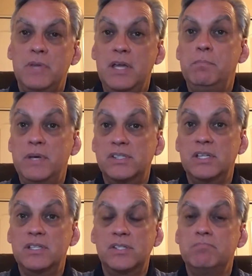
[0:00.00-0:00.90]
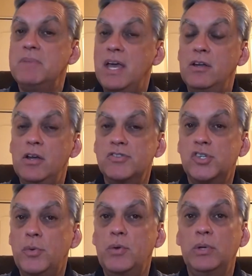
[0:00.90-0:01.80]
in business, and
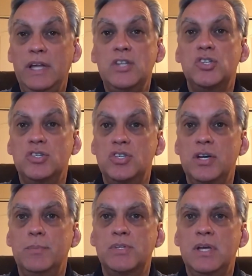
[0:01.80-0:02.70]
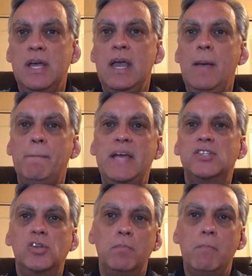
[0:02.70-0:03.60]
also in relationships
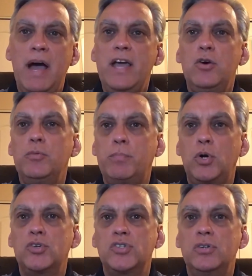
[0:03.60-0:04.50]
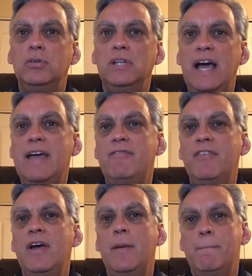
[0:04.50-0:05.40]
based on my own personal life
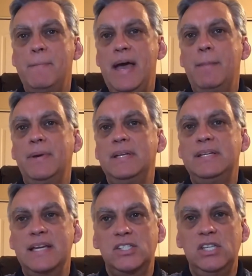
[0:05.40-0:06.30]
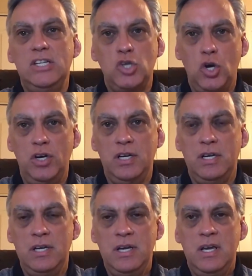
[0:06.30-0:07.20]
map destiny chart.
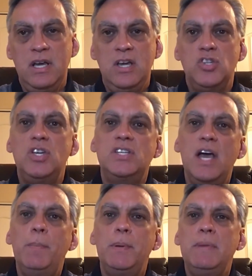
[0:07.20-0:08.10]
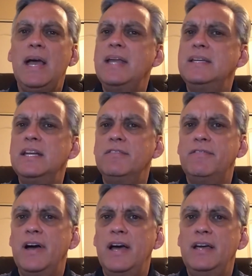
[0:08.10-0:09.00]
She's helping me
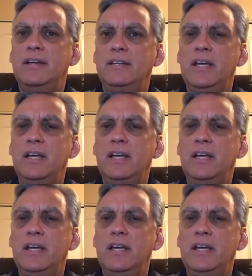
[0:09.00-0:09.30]
identify